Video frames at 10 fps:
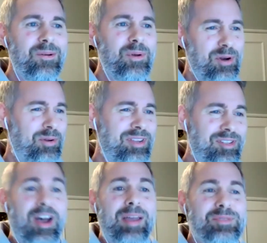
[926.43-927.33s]
You know, the
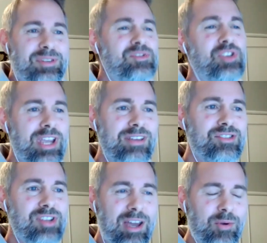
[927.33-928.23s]
times have
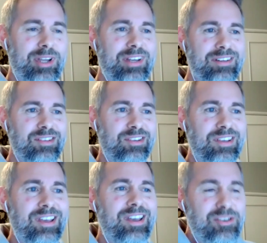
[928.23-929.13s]
changed. How do I need to
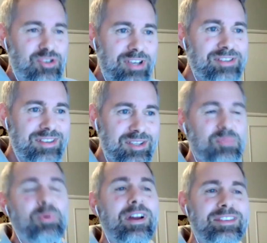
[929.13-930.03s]
adjust this
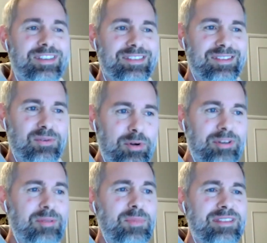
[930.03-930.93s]
process in order
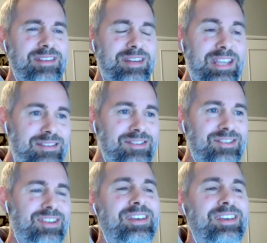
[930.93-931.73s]
to meet the needs